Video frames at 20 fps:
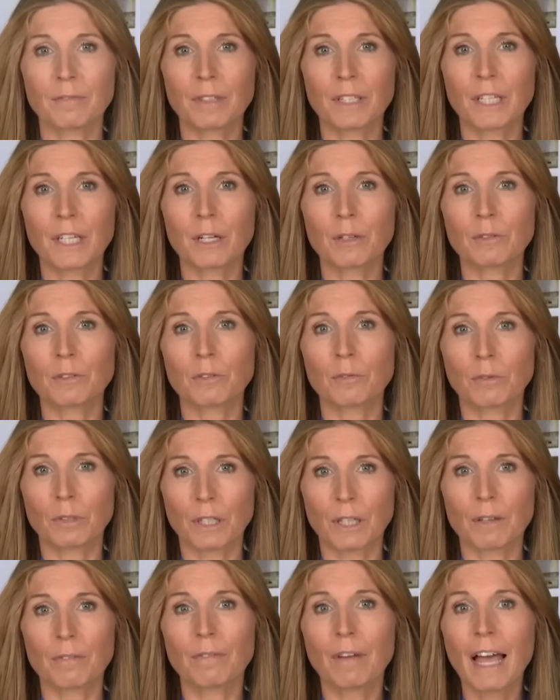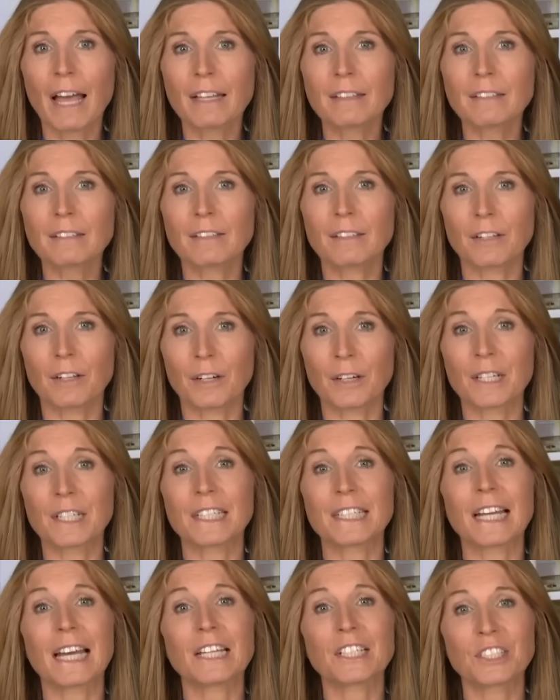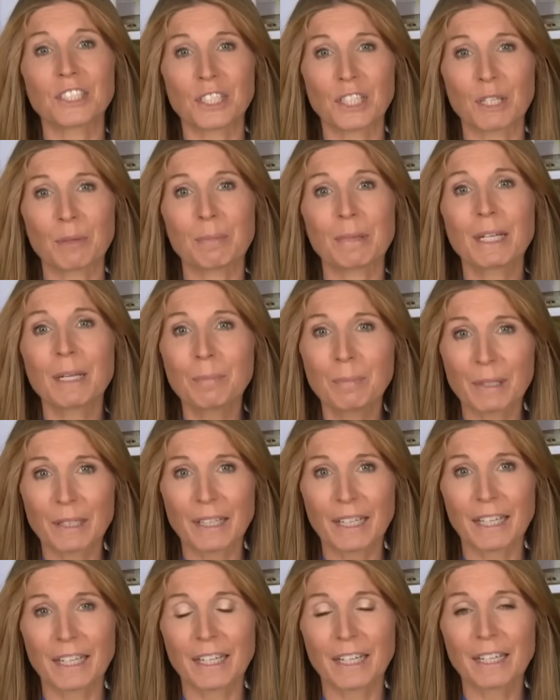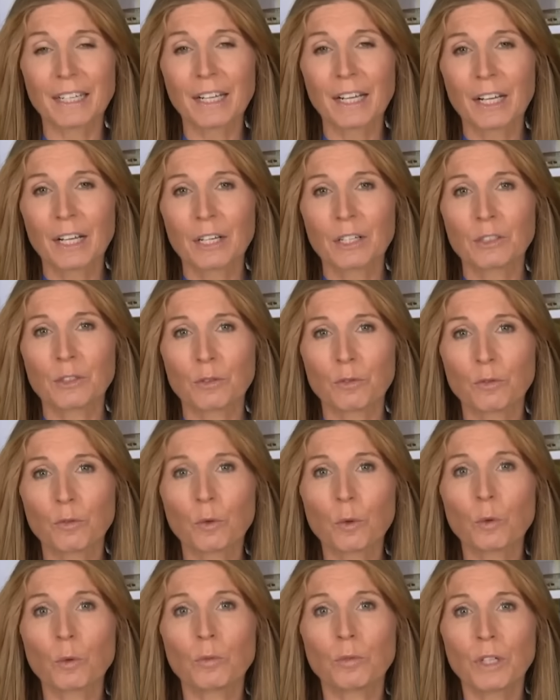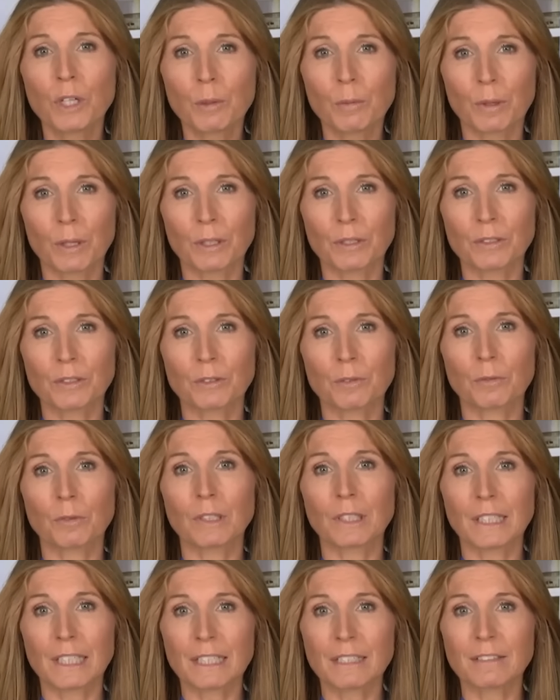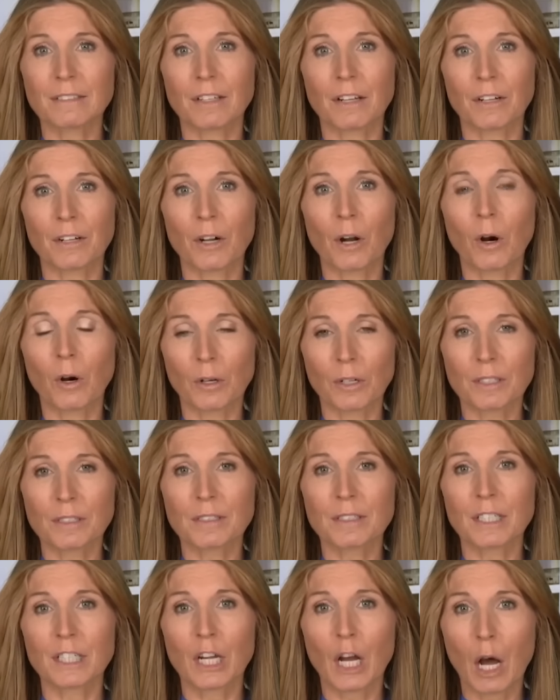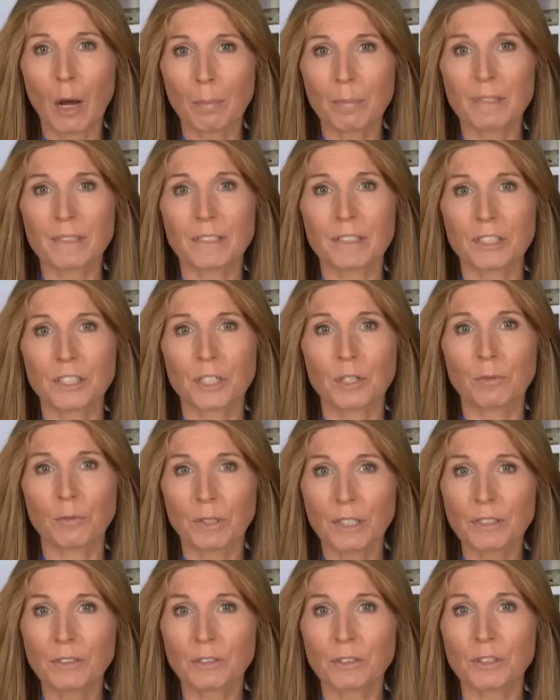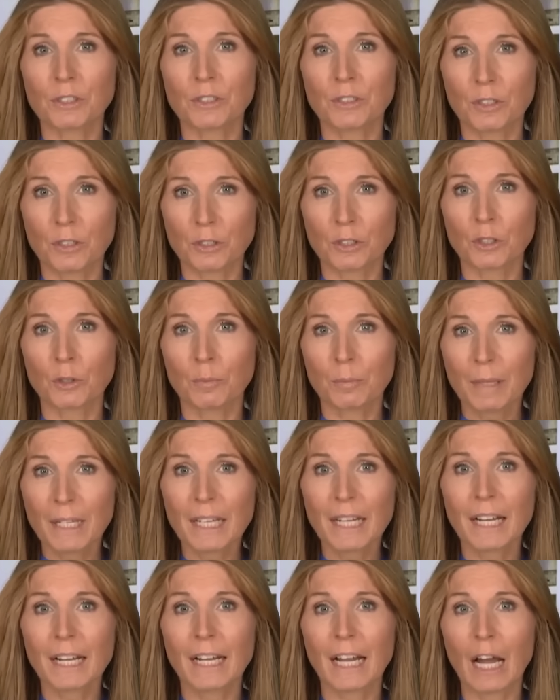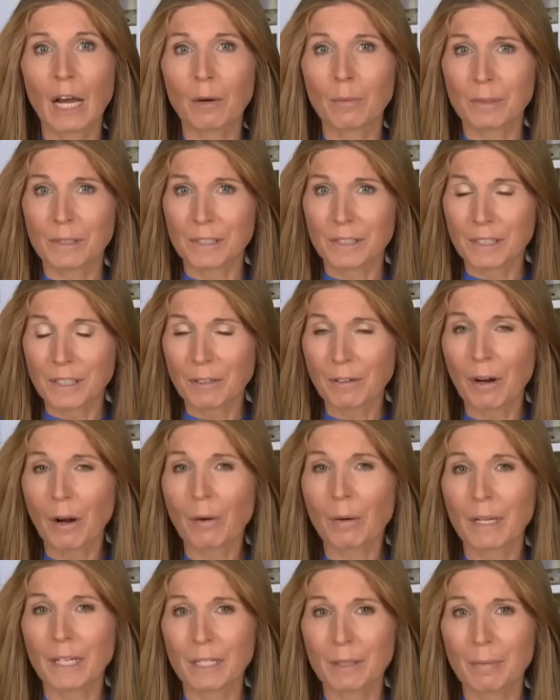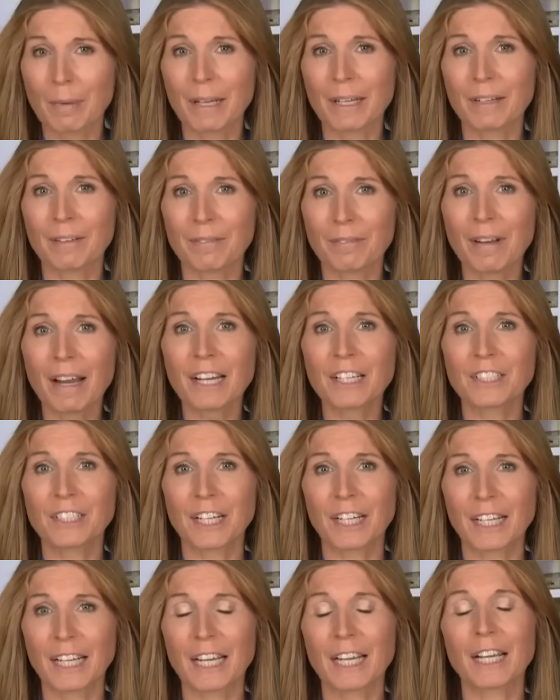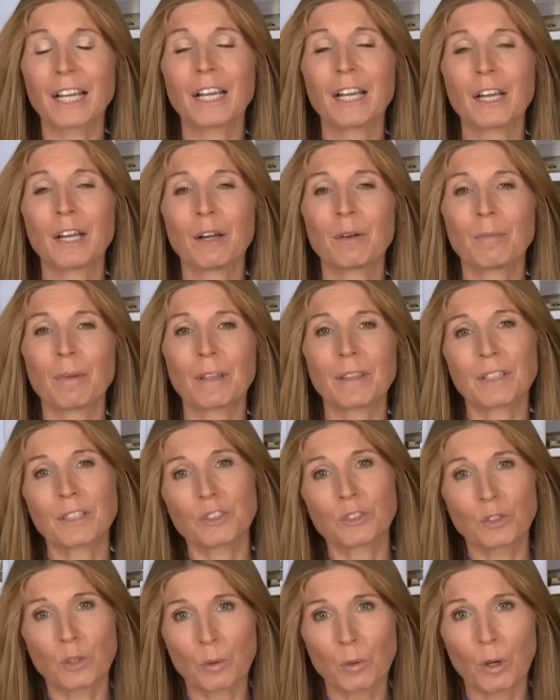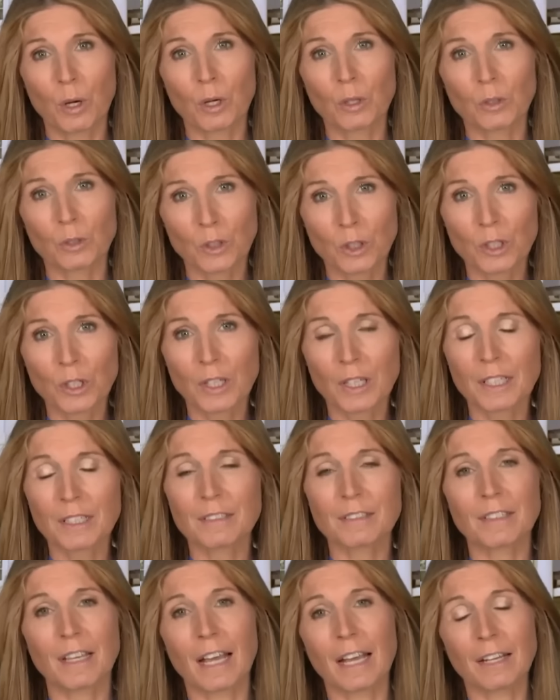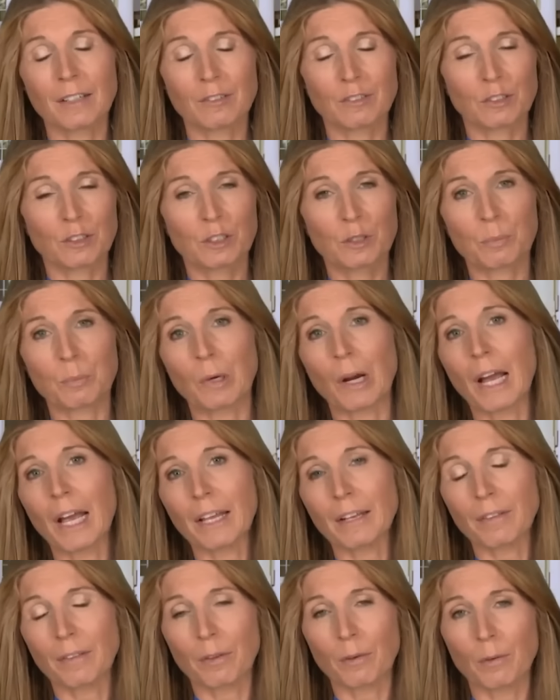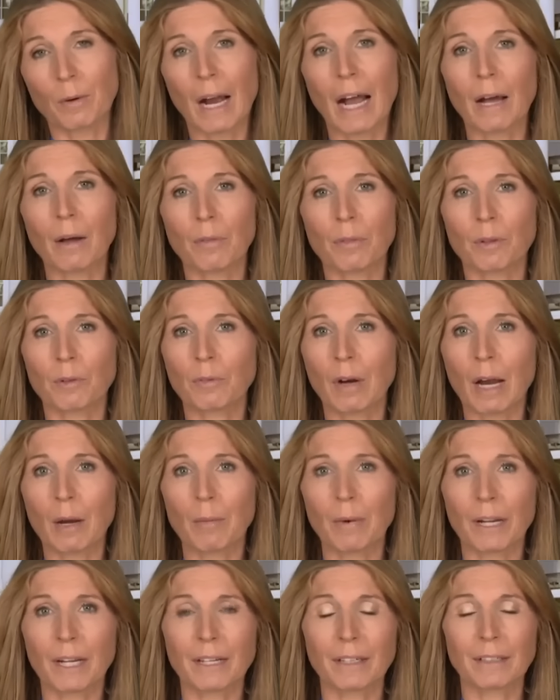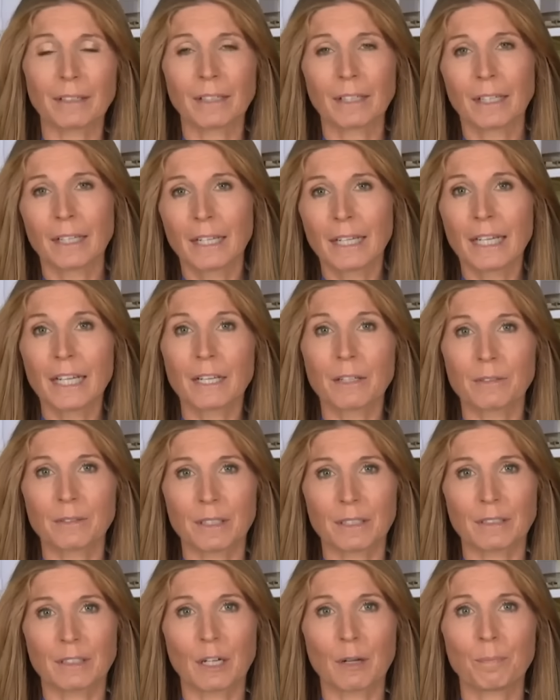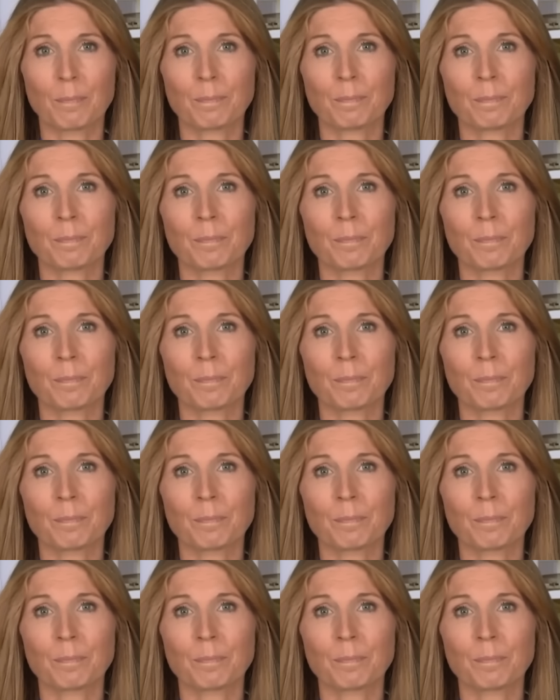videos of real events that are intentionally manipulated to fool viewers, released on an RNC opposition research social media account with zero independent fact-checking by these so-called journalists and spread throughout the right-wing ecosystem.